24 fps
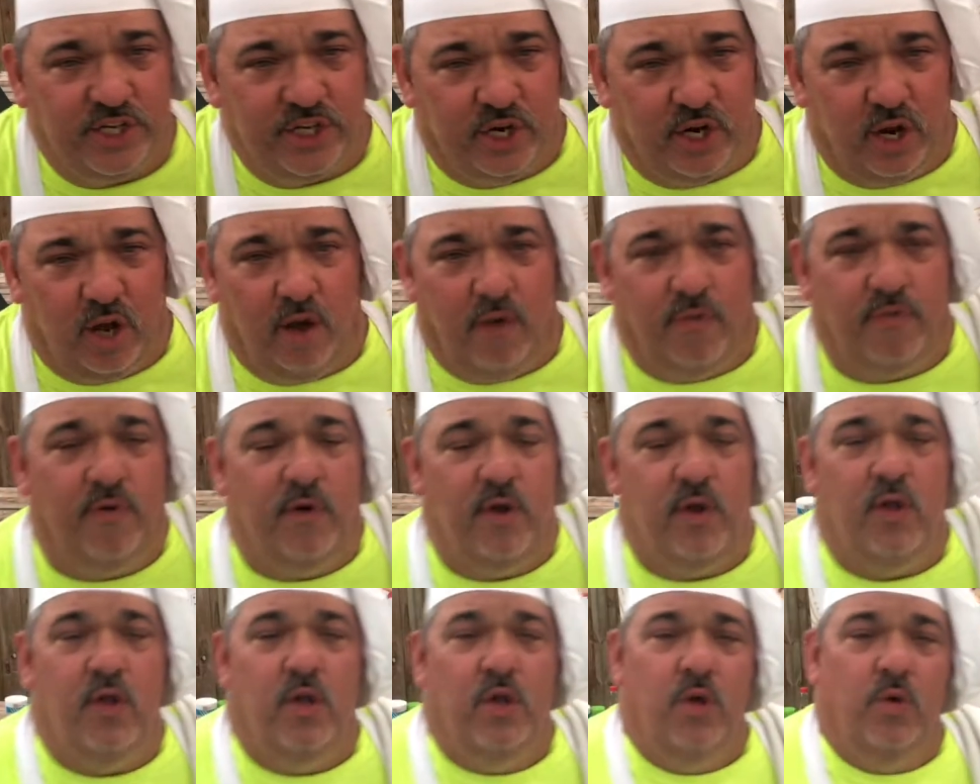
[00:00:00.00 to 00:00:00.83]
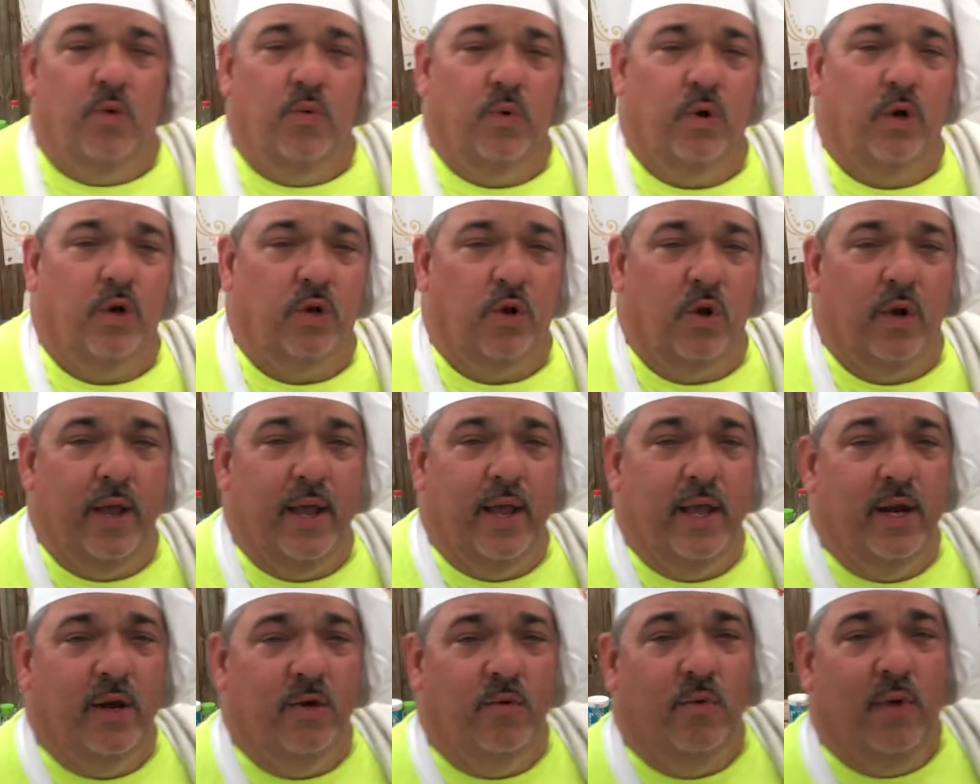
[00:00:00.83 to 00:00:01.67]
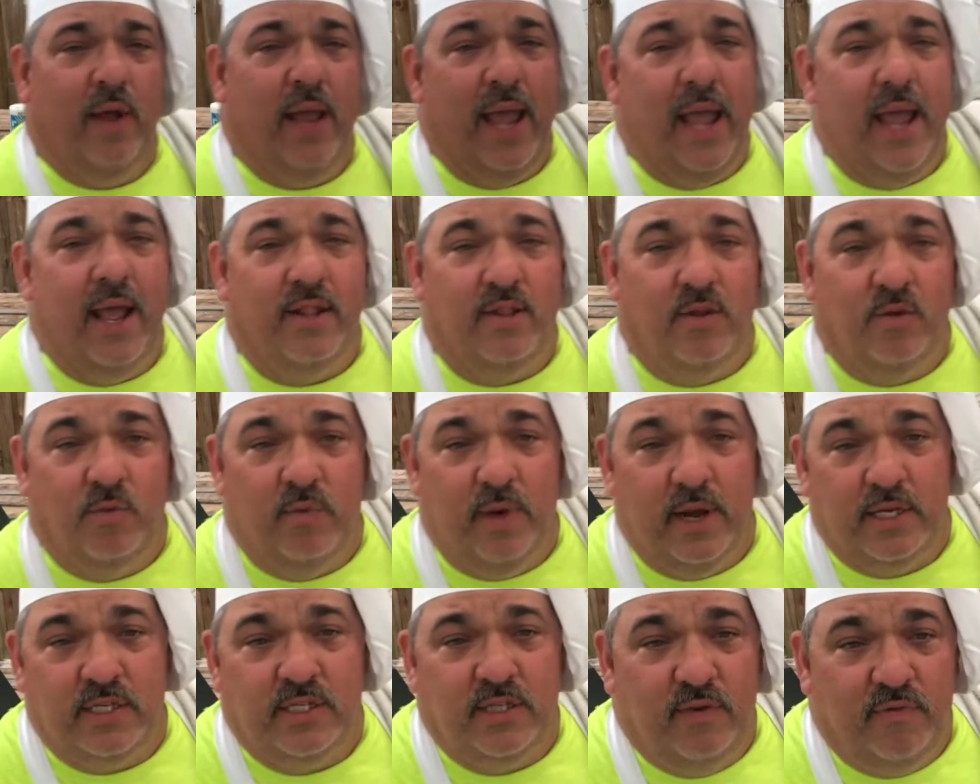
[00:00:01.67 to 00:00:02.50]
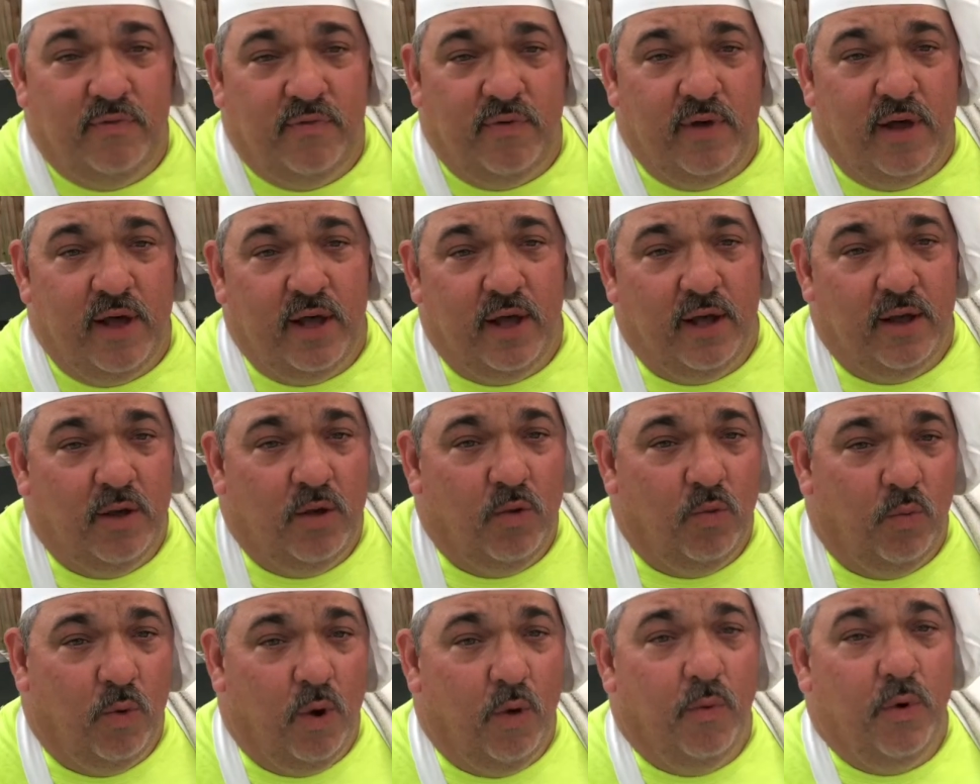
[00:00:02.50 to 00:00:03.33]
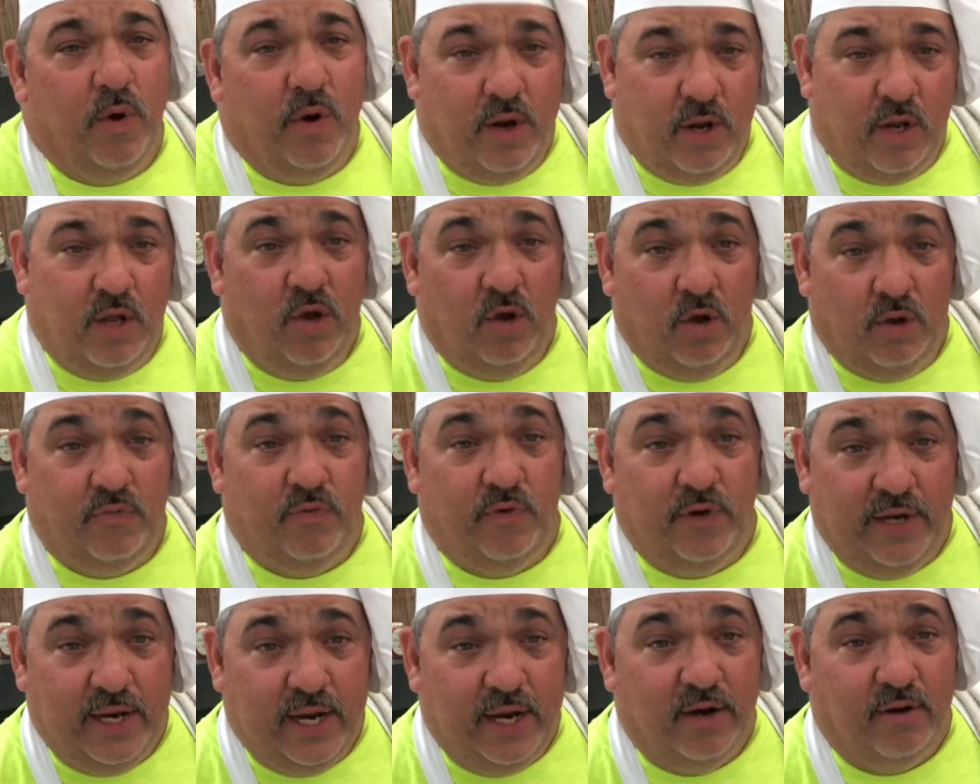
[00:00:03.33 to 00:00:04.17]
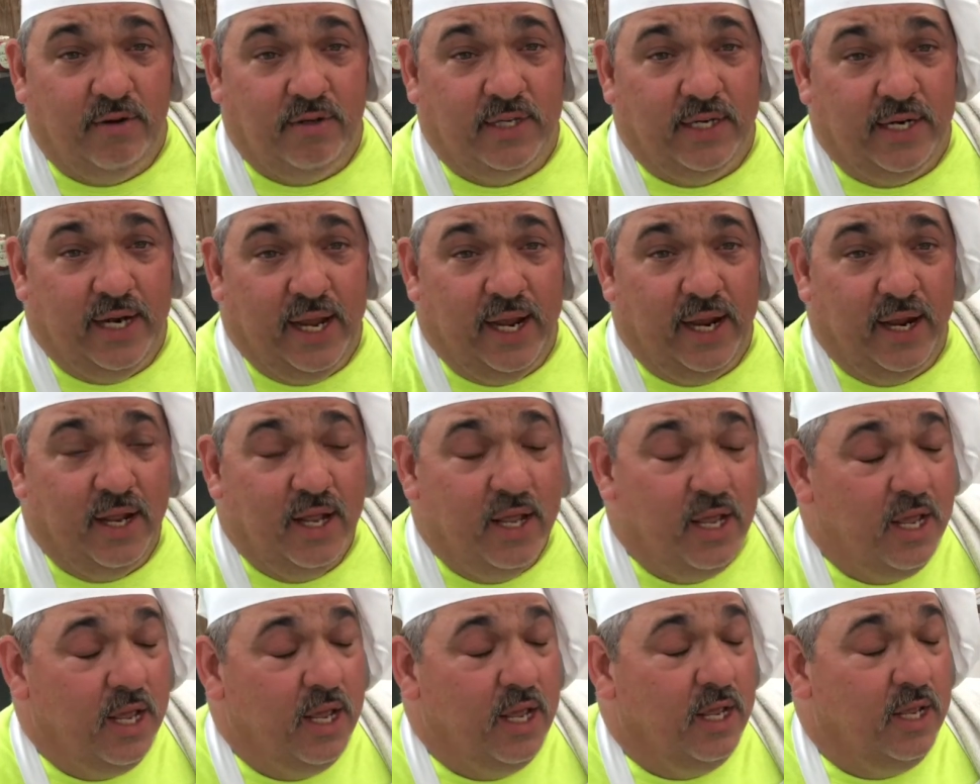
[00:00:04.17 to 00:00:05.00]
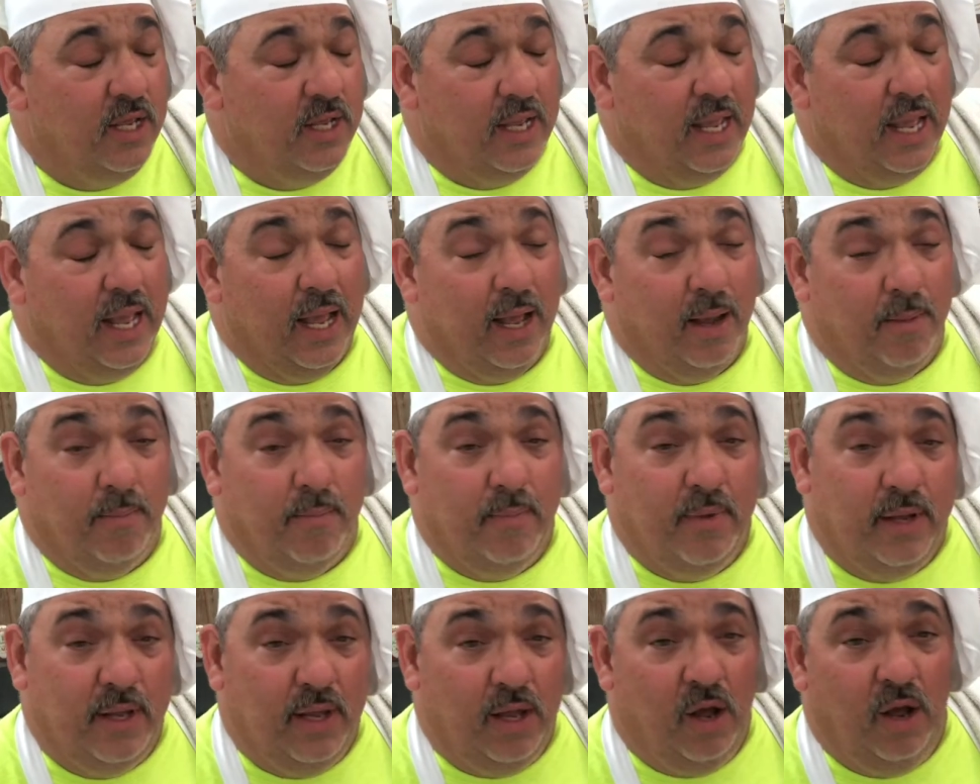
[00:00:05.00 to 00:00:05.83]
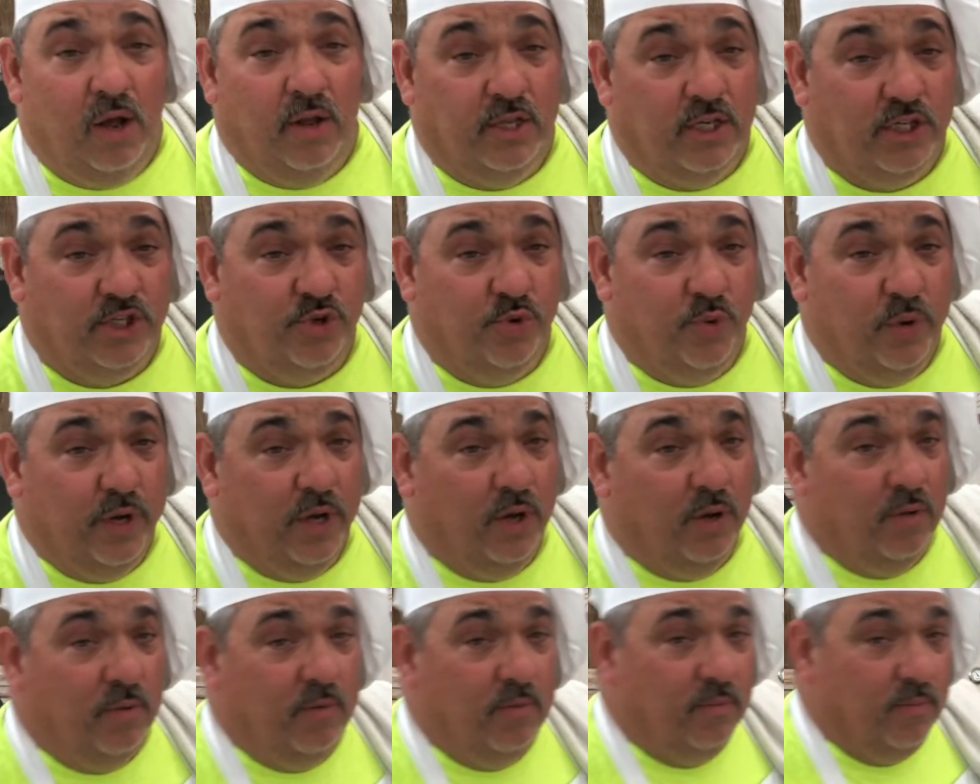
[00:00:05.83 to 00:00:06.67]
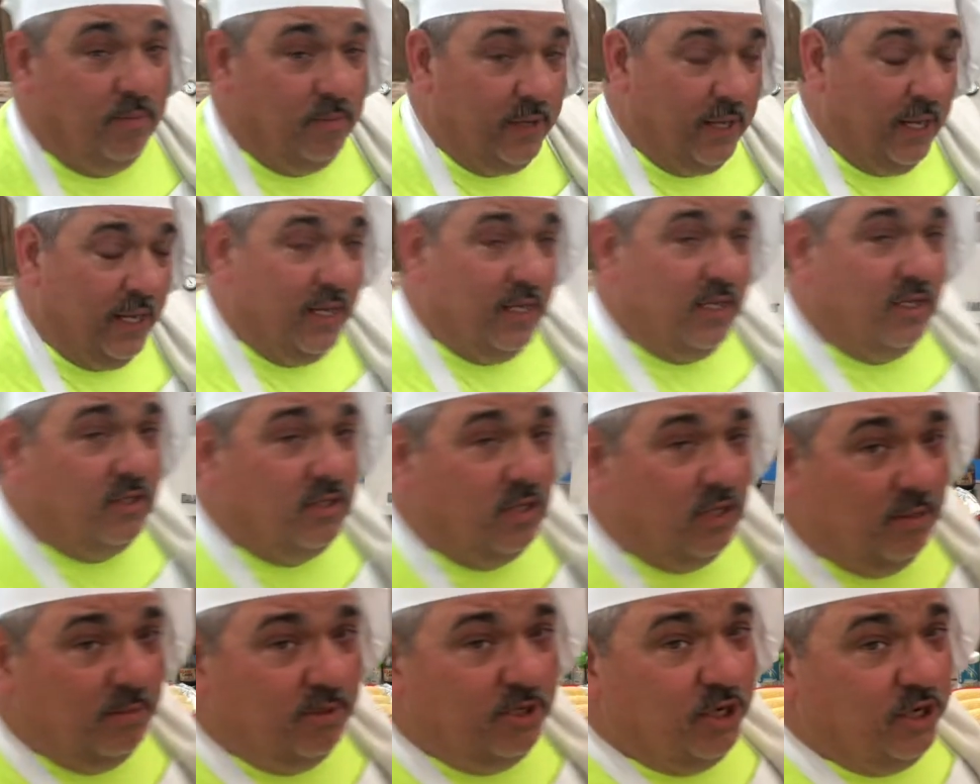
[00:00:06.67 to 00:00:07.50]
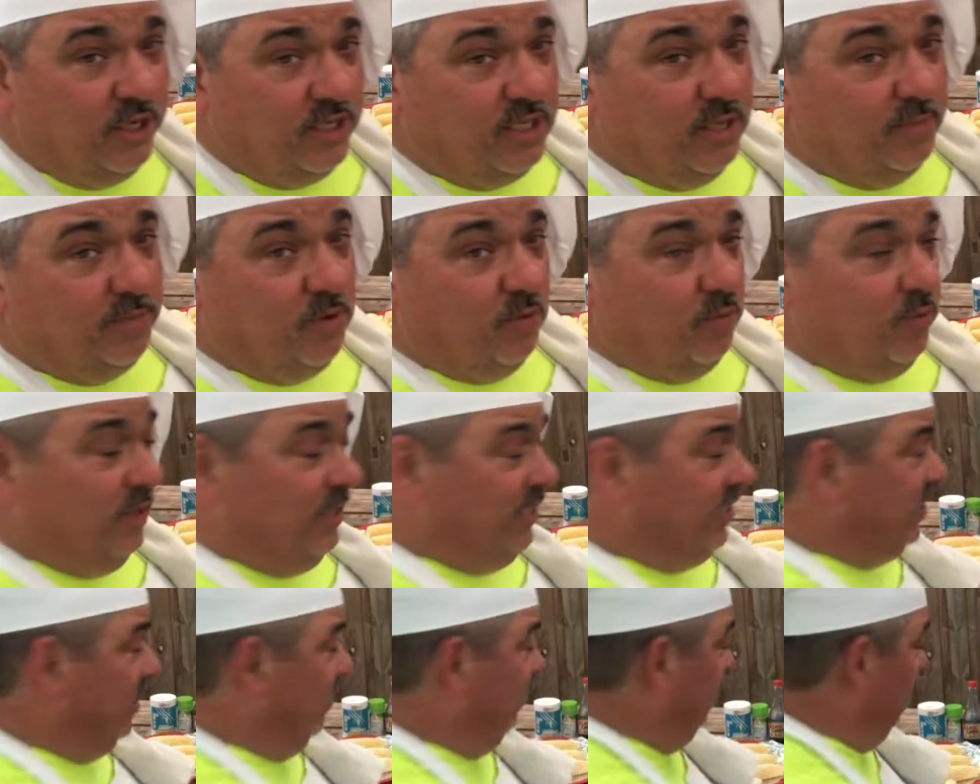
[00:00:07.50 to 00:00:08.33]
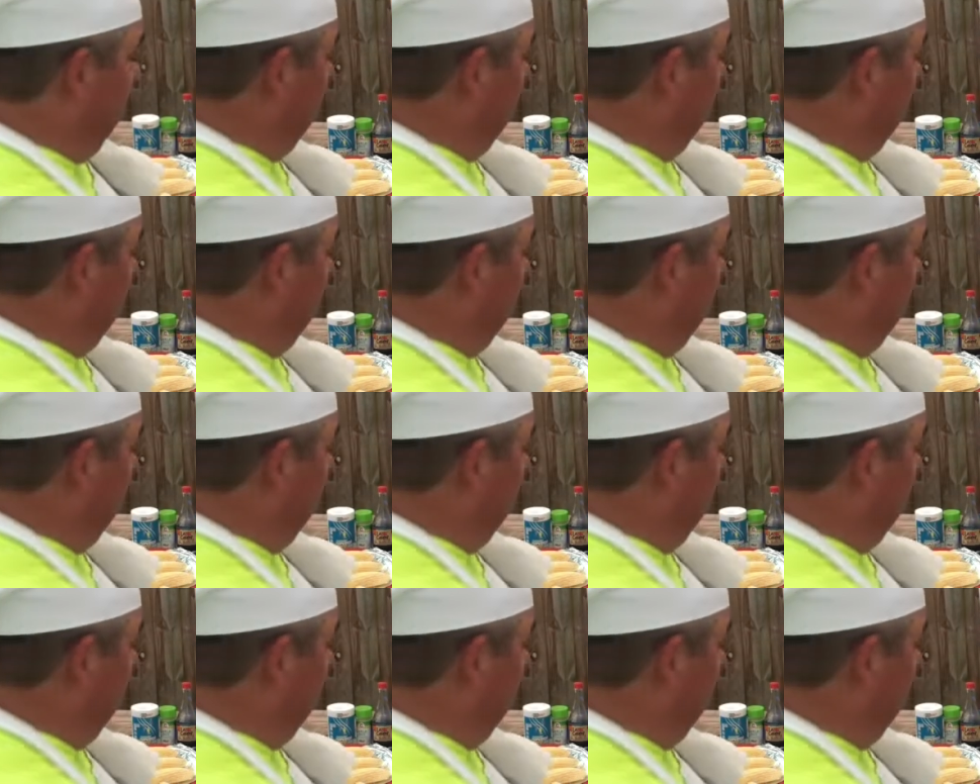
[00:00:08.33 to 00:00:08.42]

off, we're gonna go ahead and add the rest of what we're gonna cook for dinner tonight on this grill, okay? So let me show you something really simple.